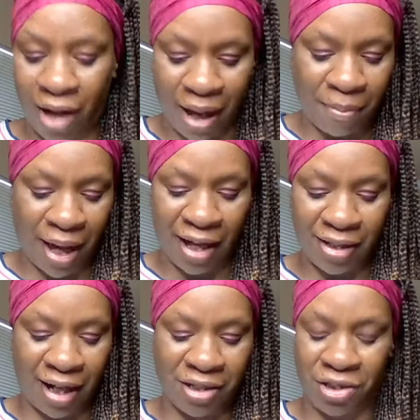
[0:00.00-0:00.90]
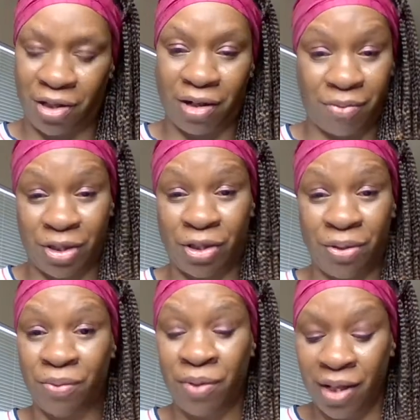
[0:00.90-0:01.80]
grab bags, I just thought it was
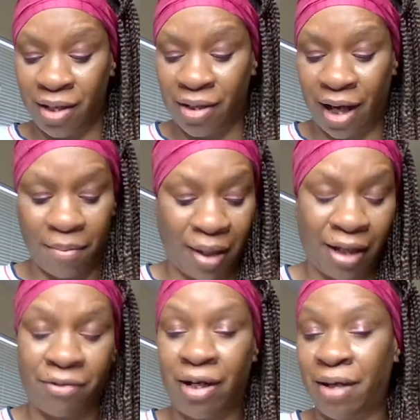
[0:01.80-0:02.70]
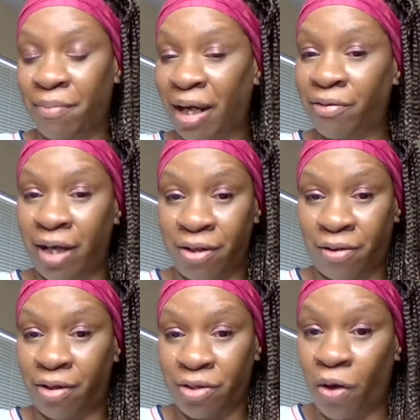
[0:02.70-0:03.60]
cute. Now my
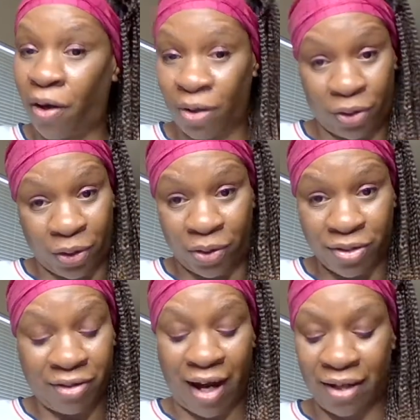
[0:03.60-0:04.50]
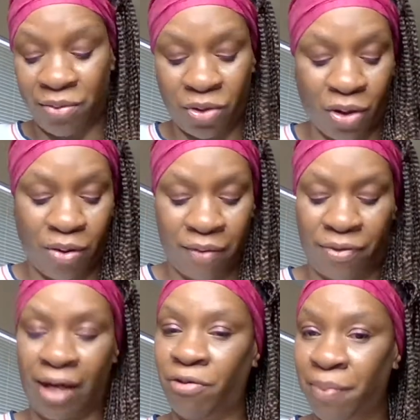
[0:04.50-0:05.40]
granddaughters are all girls, so I don't know if
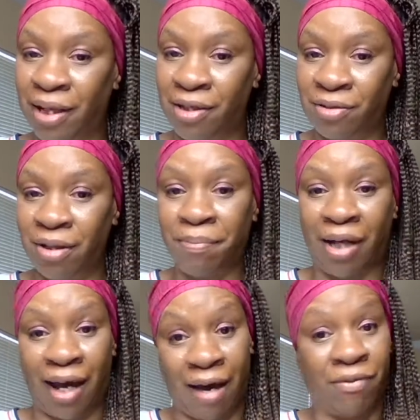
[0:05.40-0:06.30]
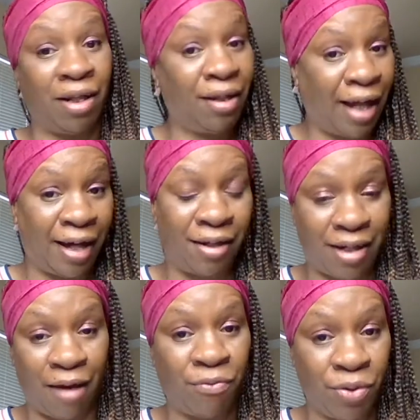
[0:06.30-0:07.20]
they would be into it, but I have a lot of
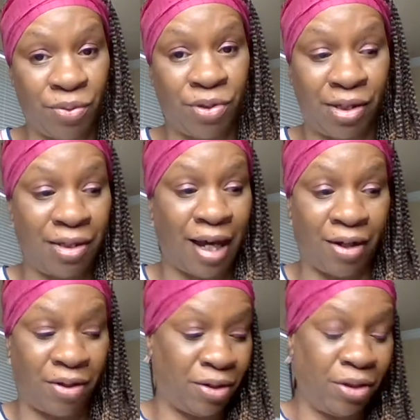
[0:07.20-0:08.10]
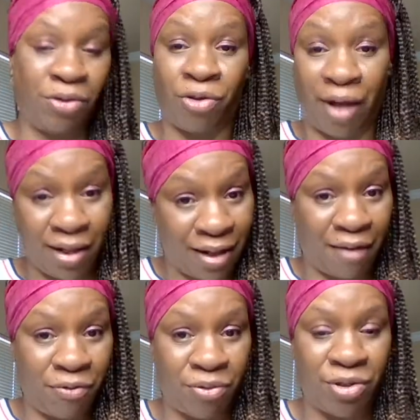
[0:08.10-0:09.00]
nephews that are little great
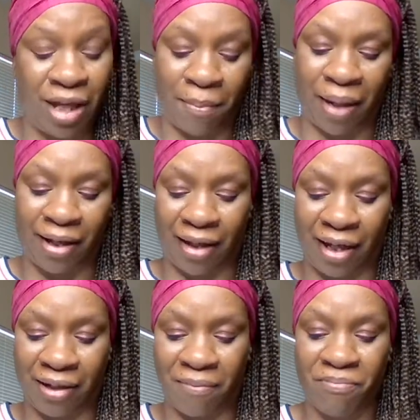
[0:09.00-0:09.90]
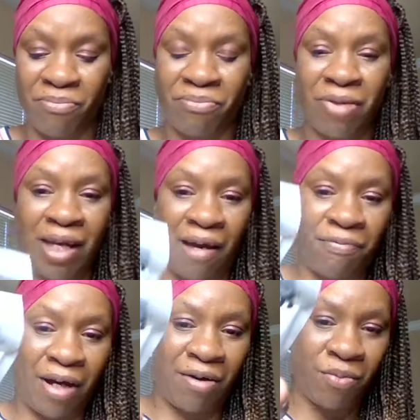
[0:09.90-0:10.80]
nephews that might like it. I
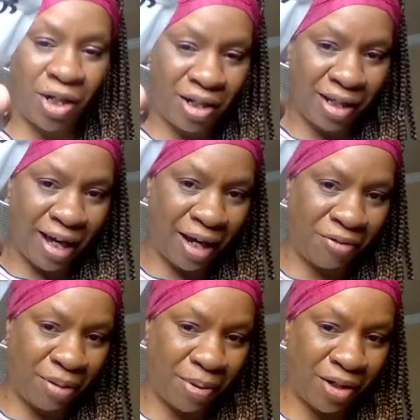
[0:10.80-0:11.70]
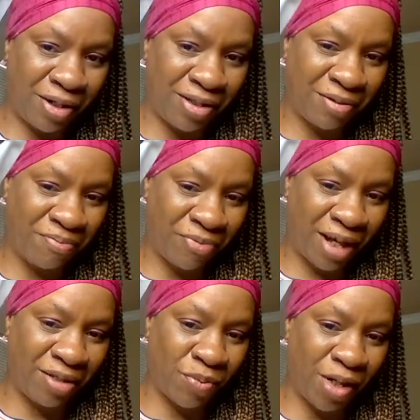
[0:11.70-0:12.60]
found one of the Angry Birds.
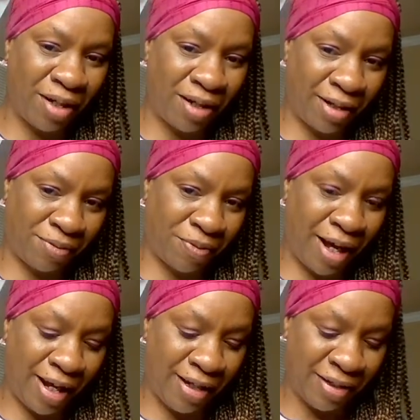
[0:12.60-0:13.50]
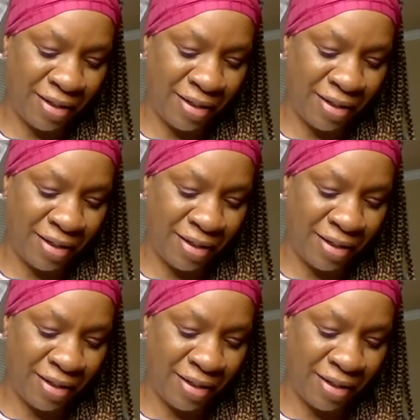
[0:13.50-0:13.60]
That's one. That's red.